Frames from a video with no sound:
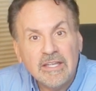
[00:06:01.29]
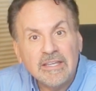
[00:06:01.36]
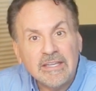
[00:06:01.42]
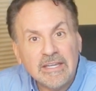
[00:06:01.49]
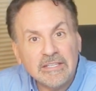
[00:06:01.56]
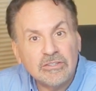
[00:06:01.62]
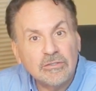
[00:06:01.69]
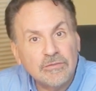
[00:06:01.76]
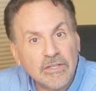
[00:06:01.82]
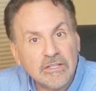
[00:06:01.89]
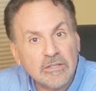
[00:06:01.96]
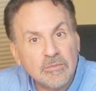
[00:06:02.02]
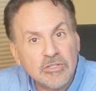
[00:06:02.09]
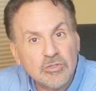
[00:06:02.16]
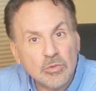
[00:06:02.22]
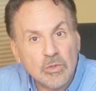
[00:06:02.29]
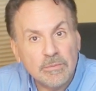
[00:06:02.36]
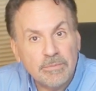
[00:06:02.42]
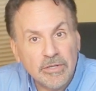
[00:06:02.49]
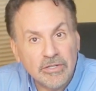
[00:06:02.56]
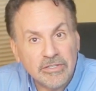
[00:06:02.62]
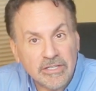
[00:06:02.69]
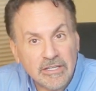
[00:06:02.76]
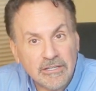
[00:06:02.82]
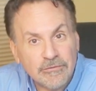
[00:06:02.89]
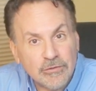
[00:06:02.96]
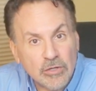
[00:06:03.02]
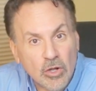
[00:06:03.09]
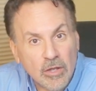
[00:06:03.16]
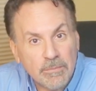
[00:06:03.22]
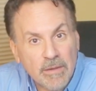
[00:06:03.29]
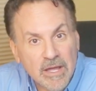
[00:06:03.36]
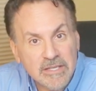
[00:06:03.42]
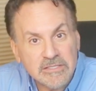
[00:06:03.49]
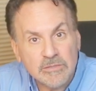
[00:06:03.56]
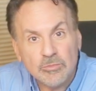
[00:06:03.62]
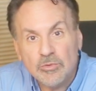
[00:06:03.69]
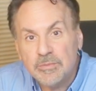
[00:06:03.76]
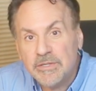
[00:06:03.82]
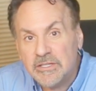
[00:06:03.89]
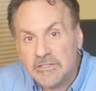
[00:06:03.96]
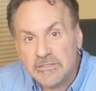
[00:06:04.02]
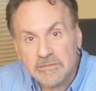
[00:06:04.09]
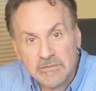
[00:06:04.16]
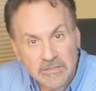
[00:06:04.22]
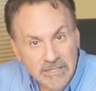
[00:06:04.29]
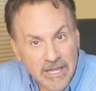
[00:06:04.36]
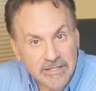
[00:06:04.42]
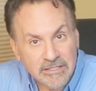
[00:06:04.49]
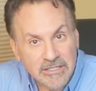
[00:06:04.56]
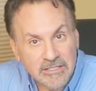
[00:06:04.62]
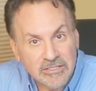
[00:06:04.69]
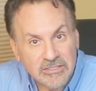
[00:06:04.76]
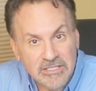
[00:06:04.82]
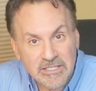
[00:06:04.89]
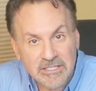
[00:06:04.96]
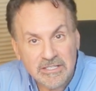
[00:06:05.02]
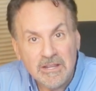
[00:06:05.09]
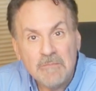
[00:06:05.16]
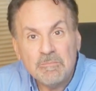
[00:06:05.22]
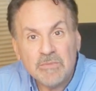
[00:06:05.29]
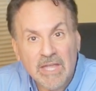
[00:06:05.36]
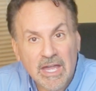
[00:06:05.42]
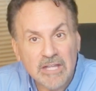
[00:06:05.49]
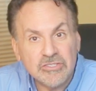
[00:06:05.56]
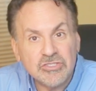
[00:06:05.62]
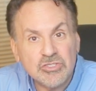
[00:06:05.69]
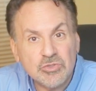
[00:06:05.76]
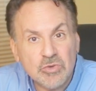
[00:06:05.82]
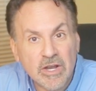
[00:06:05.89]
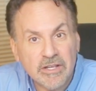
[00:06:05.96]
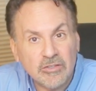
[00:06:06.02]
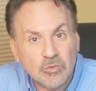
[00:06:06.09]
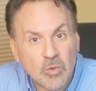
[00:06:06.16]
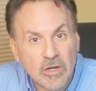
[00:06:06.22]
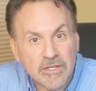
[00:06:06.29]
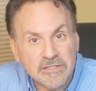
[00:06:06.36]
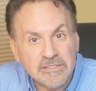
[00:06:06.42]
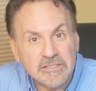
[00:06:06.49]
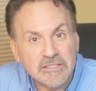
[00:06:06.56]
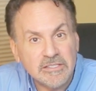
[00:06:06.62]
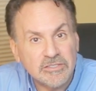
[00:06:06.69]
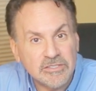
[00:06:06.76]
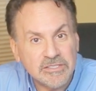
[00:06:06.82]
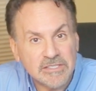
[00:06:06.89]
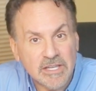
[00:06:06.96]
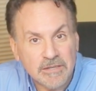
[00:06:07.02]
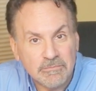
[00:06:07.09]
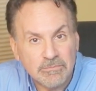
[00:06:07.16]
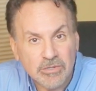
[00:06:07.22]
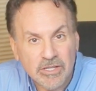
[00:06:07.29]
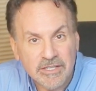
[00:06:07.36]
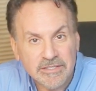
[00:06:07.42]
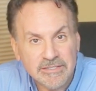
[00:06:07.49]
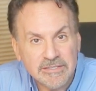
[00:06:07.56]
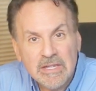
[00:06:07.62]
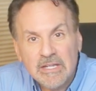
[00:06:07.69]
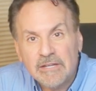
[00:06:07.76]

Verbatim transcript: Get the victim into a building if at all possible because lightning indeed can strike twice in the same place.